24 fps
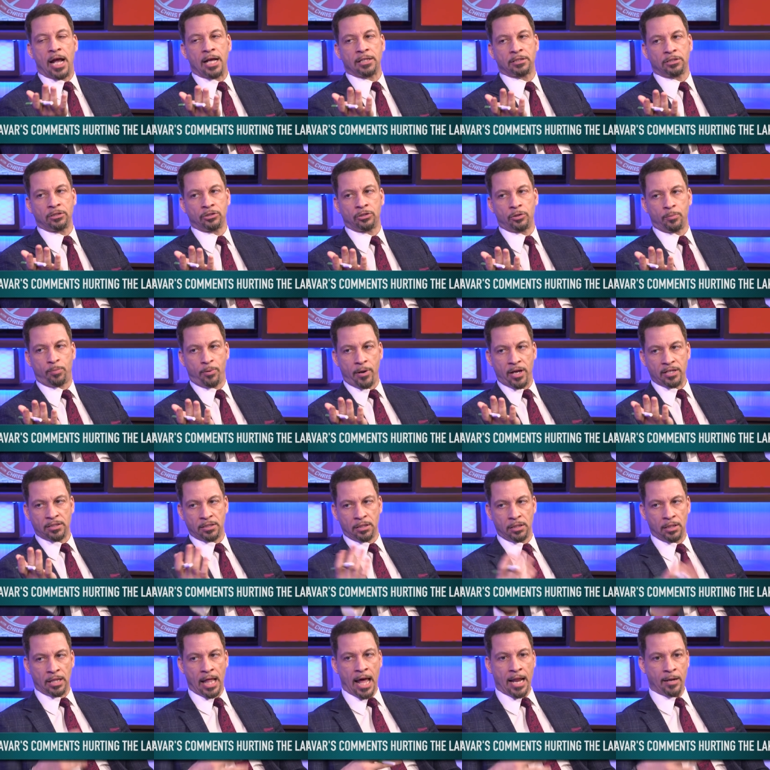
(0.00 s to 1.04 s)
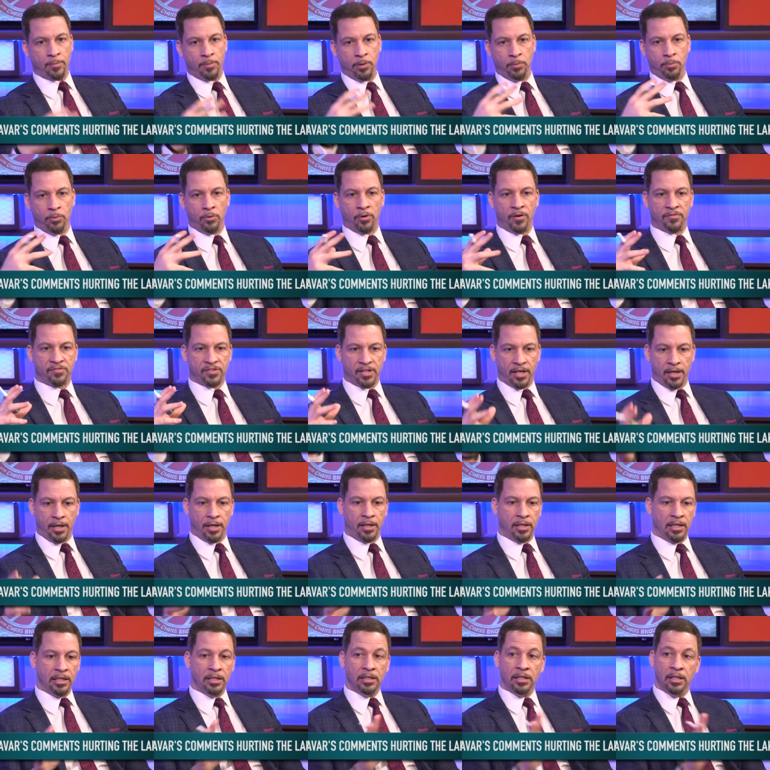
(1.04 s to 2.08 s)
Johnson's the president? A lot of people have
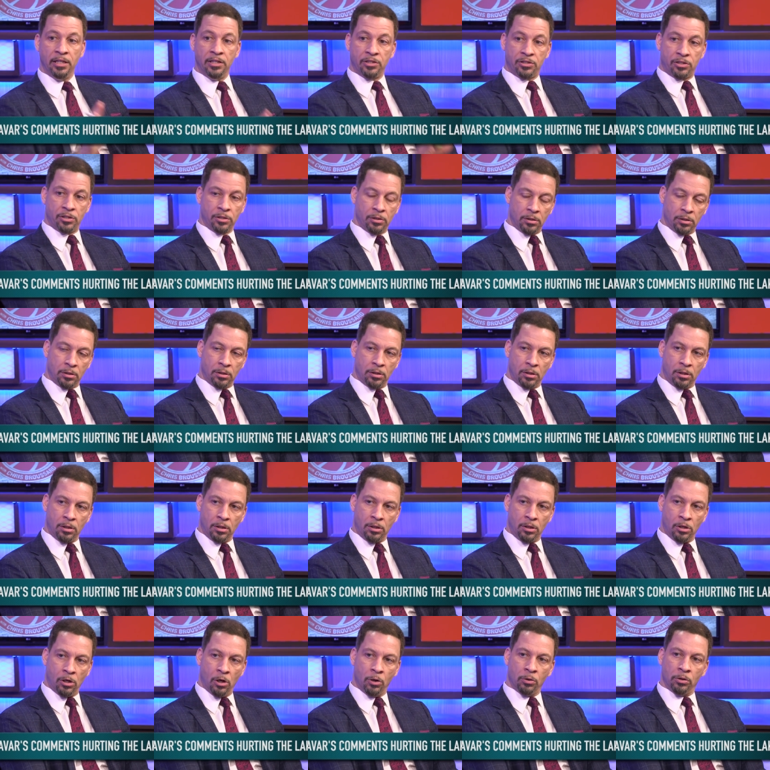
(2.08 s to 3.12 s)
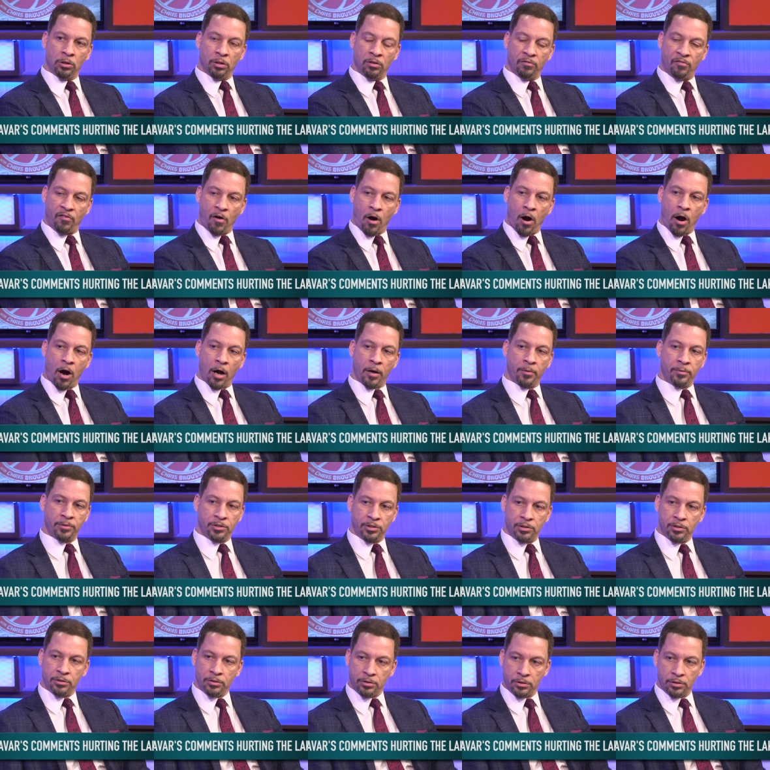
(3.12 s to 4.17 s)
said he needs to go to LaVar
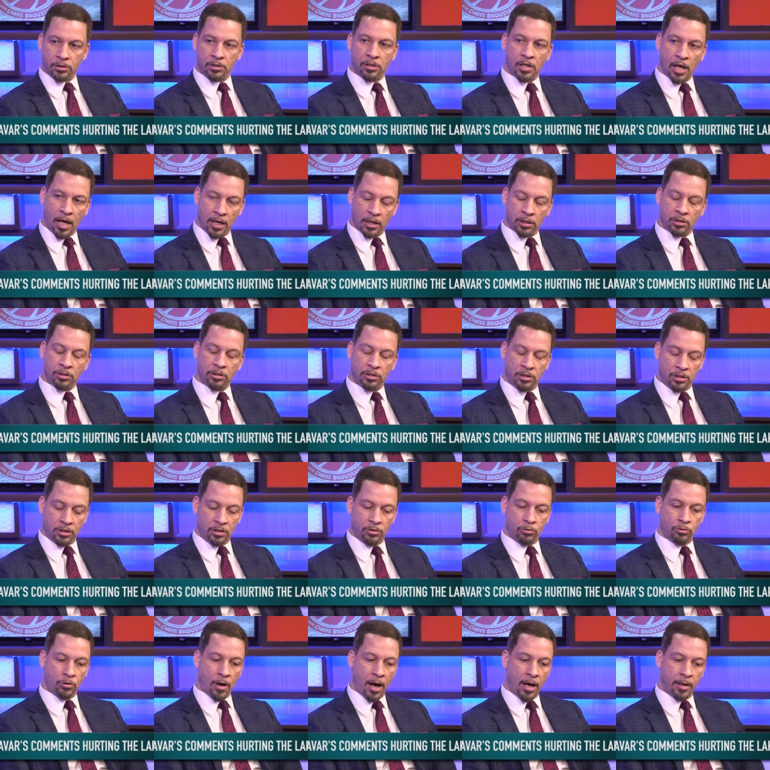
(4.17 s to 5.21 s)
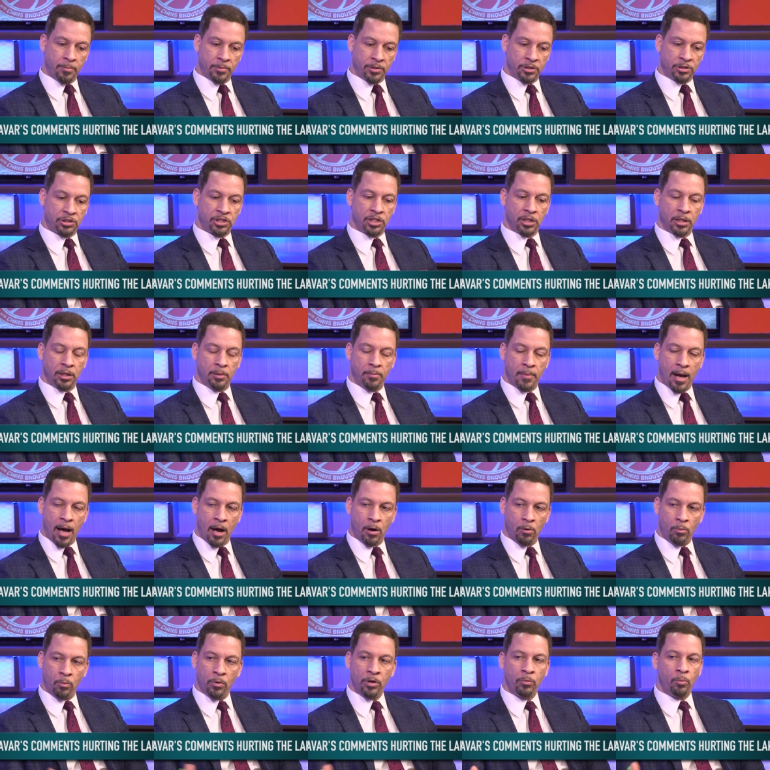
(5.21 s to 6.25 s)
and kind of trying to chill him
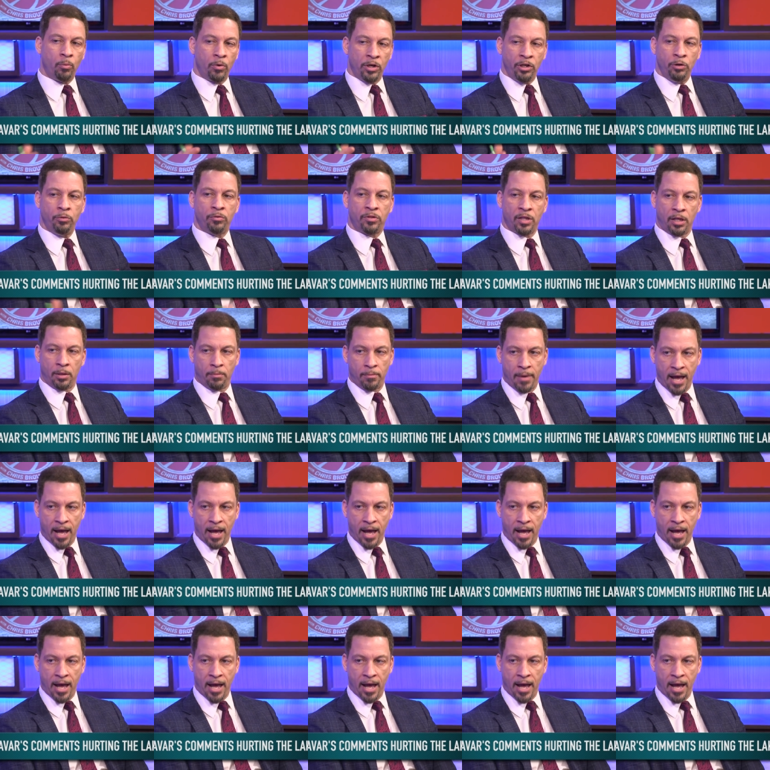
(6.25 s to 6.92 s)
out. What What do you think